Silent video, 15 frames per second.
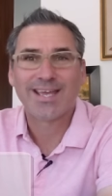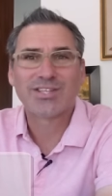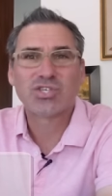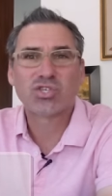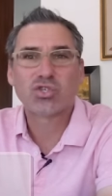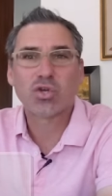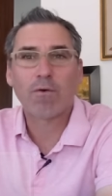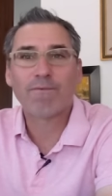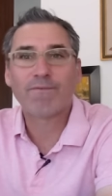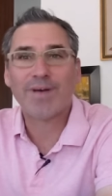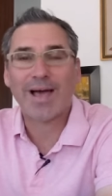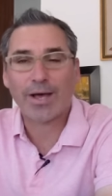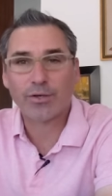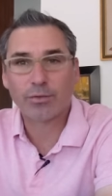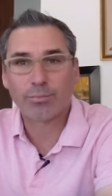It's so
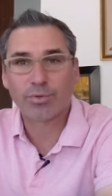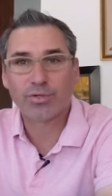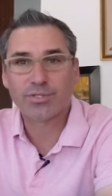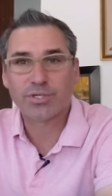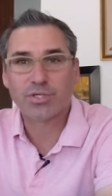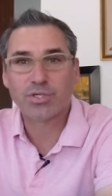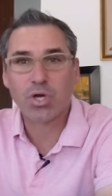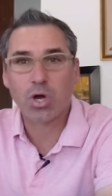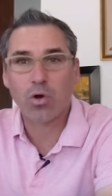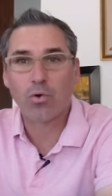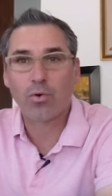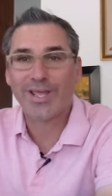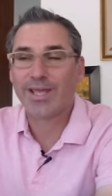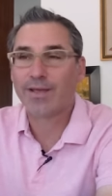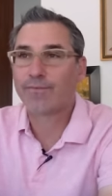valuable to
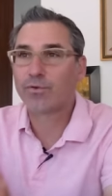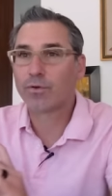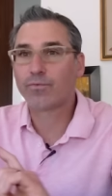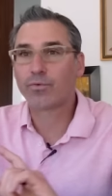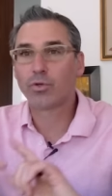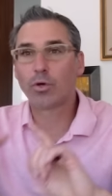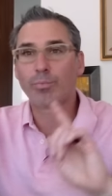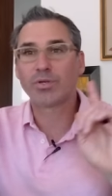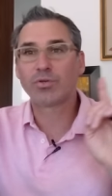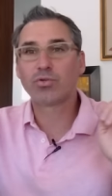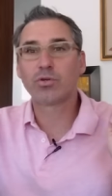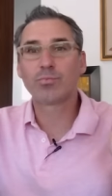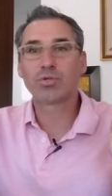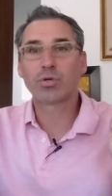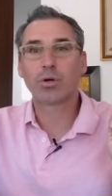know if your fallopian
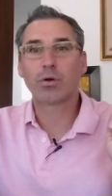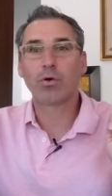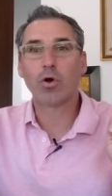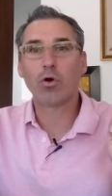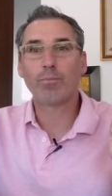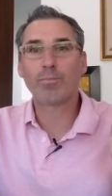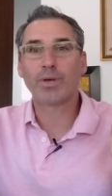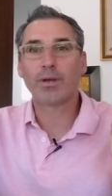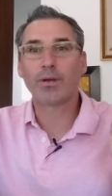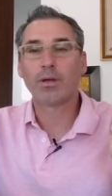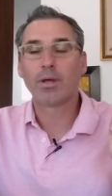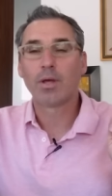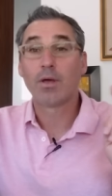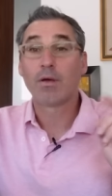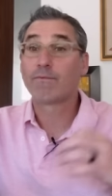tubes are open
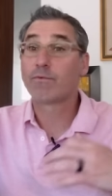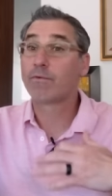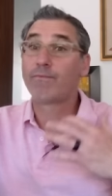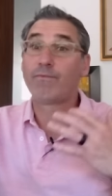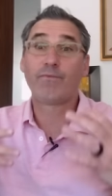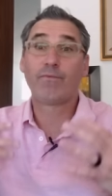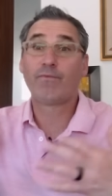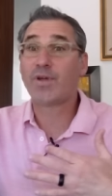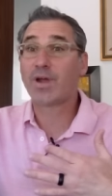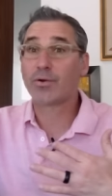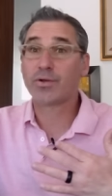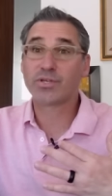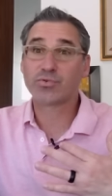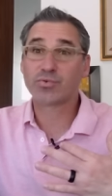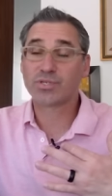for
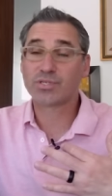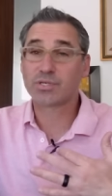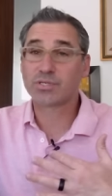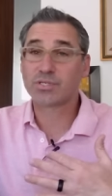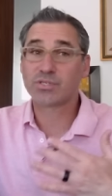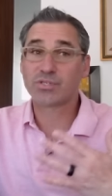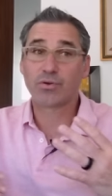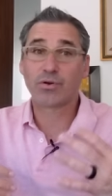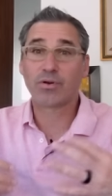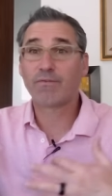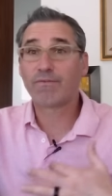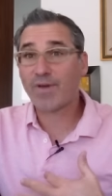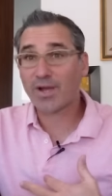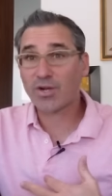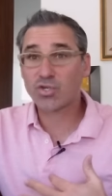various reasons. Is there an
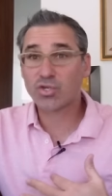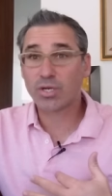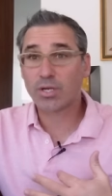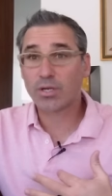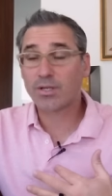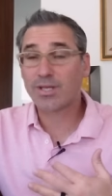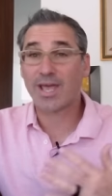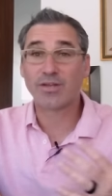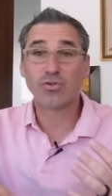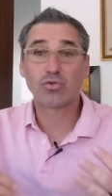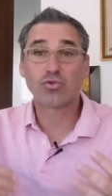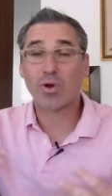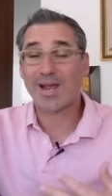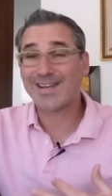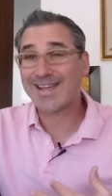infection? Can you
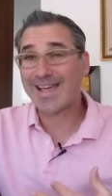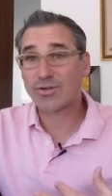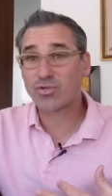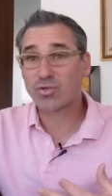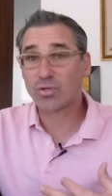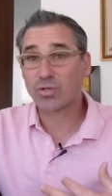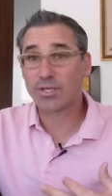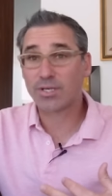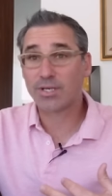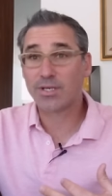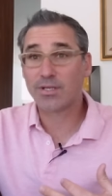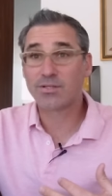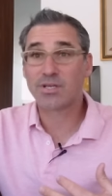try naturally?